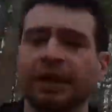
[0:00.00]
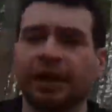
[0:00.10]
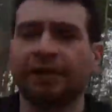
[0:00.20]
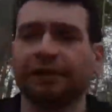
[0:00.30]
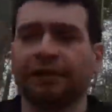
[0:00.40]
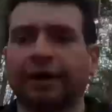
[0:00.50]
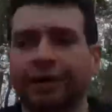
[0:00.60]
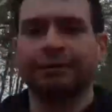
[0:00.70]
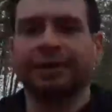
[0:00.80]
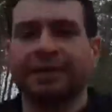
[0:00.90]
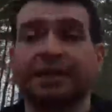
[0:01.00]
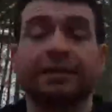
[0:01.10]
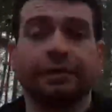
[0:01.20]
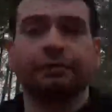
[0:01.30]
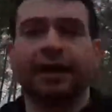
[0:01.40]
Other large ones are
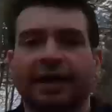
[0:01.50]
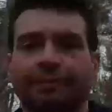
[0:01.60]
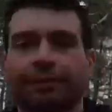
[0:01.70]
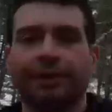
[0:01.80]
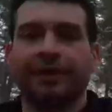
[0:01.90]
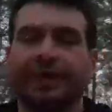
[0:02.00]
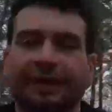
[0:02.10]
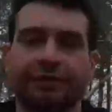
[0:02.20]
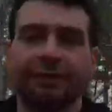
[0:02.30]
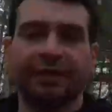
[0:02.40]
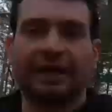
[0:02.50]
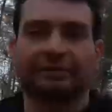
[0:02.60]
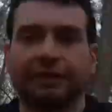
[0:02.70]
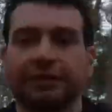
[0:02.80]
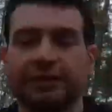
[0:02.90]
the Rocky Point Cave, which we
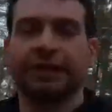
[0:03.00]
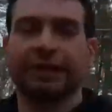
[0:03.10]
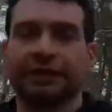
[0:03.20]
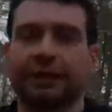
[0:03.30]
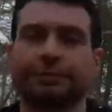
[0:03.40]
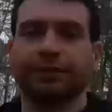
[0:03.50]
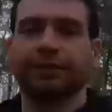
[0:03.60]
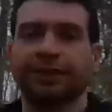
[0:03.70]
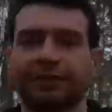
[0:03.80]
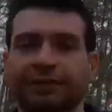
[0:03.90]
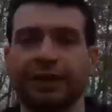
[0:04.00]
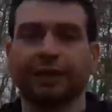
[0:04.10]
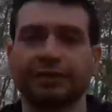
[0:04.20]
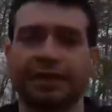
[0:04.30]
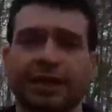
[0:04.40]
have done in a couple earlier
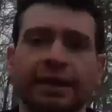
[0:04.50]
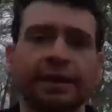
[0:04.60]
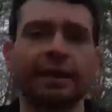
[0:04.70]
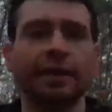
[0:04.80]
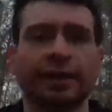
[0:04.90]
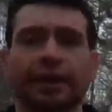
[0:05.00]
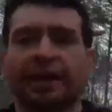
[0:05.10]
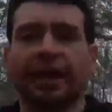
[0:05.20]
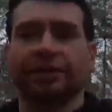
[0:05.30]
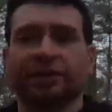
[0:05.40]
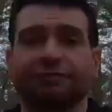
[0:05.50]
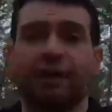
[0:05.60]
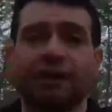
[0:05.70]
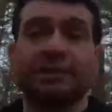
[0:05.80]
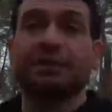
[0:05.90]
videos. Connor's
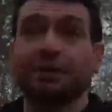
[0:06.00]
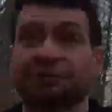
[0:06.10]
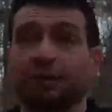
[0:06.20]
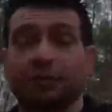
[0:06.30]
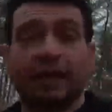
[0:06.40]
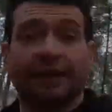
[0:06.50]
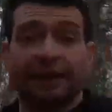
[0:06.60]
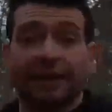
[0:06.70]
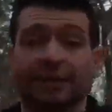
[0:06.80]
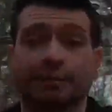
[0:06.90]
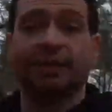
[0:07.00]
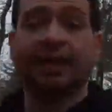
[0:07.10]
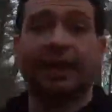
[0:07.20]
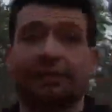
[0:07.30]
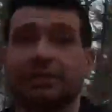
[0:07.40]
Farm in Smithfield, Rhode Island has some
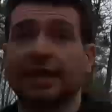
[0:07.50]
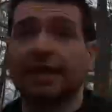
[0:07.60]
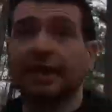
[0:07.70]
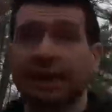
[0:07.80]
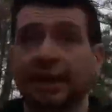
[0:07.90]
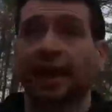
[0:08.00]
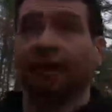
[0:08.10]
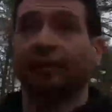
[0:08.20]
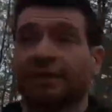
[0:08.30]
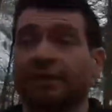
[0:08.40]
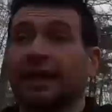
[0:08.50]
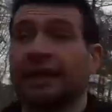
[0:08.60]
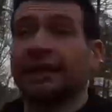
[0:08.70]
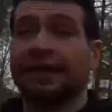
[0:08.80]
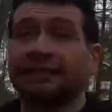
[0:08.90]
caves. And there's a lot
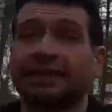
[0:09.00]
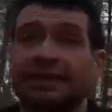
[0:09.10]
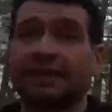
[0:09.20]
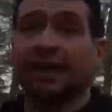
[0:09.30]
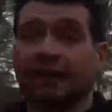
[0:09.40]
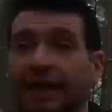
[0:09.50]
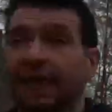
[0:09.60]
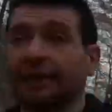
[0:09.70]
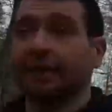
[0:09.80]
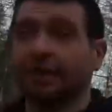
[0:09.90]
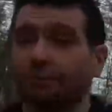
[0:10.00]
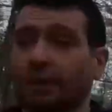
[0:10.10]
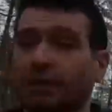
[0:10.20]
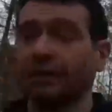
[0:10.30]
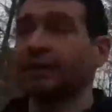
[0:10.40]
of caves in South County as
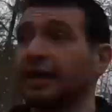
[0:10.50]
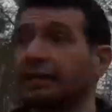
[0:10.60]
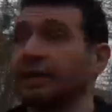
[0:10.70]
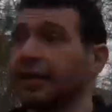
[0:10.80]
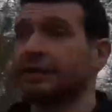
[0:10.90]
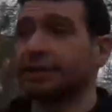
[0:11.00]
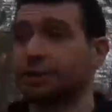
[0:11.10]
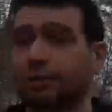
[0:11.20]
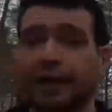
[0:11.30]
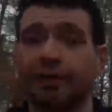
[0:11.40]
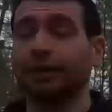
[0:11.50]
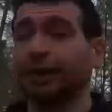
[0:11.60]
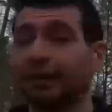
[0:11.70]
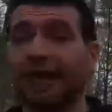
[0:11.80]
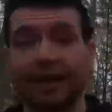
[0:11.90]
well on the Narragansett Trail,
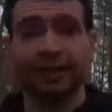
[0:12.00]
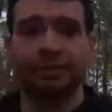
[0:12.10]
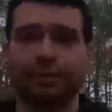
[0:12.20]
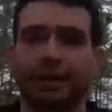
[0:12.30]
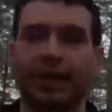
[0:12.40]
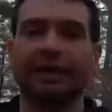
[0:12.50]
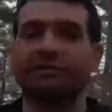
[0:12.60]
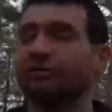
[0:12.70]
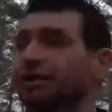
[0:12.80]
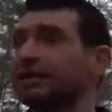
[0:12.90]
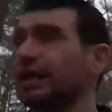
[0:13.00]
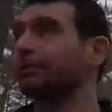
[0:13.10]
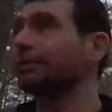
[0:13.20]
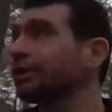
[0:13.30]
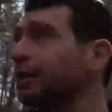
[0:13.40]
like Dinosaur Caves, for
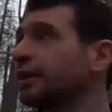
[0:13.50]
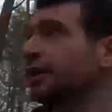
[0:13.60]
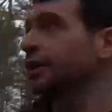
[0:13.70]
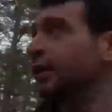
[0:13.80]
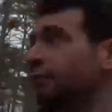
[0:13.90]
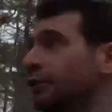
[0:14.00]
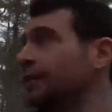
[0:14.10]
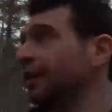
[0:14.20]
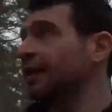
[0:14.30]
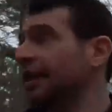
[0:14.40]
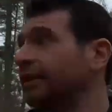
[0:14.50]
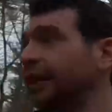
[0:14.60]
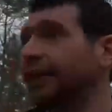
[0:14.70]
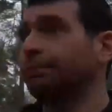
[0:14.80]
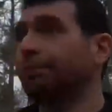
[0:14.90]
example. We will hit that
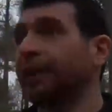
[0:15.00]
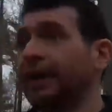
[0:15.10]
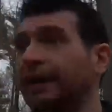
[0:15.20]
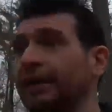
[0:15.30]
later. But